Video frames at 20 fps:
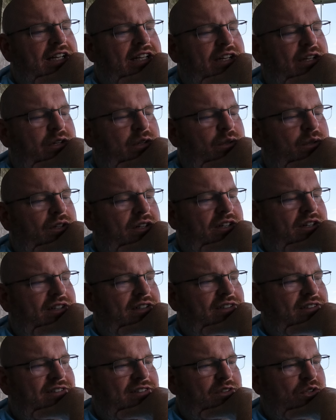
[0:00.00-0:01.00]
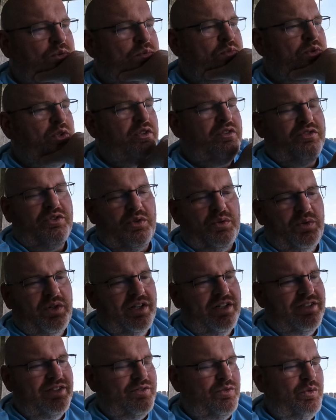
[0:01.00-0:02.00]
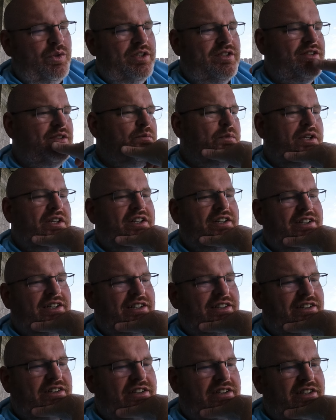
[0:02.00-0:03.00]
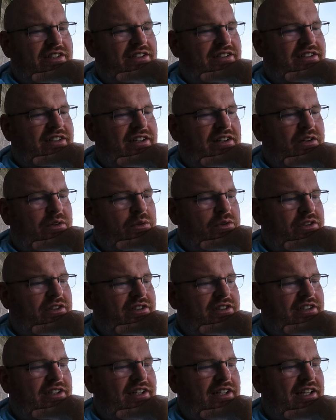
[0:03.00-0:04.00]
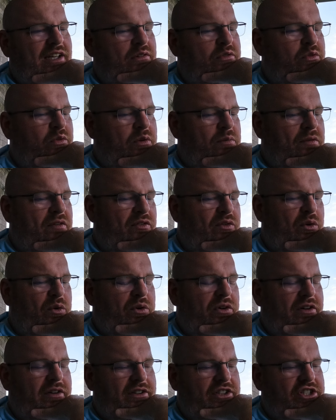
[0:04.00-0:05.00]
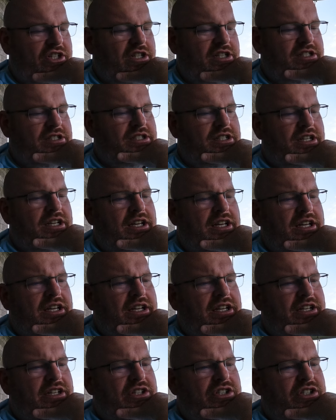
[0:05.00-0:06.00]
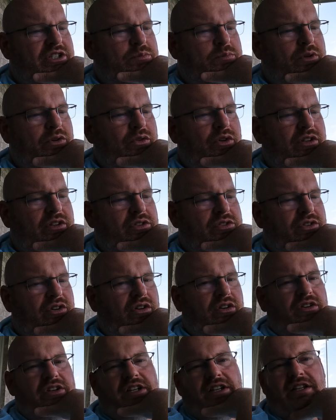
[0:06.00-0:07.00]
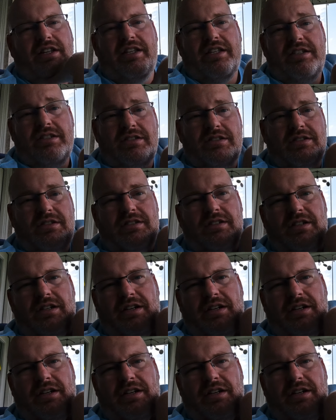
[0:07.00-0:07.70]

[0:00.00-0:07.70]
No, uh, no beautiful words of wisdom here other than, you know, we're just going to keep swimming forward. She's, she's been really strong into this.